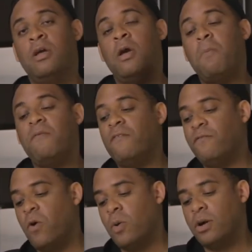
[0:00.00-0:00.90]
moving
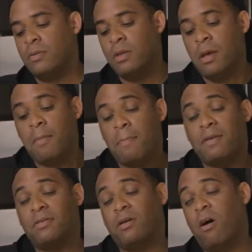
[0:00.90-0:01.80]
forward. But
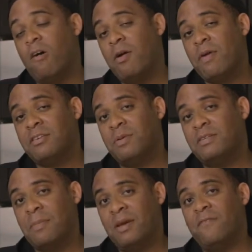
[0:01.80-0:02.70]
basically all my recipes
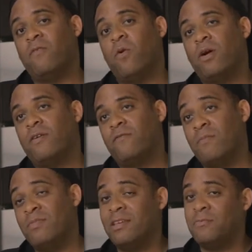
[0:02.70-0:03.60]
coming forward
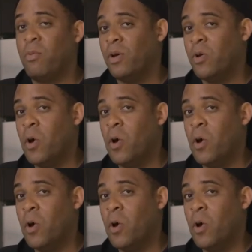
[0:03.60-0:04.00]
from this point